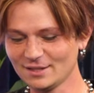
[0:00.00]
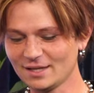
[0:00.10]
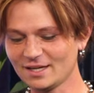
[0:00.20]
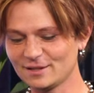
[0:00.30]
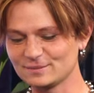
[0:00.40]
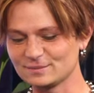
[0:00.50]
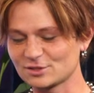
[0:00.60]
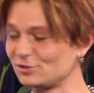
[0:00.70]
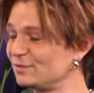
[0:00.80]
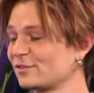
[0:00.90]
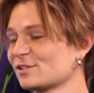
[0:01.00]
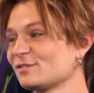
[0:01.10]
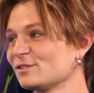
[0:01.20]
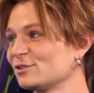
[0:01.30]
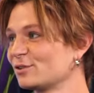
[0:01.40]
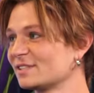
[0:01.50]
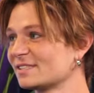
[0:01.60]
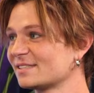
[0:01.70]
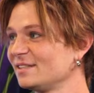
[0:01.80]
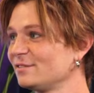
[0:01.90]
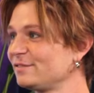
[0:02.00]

So first of all, George is a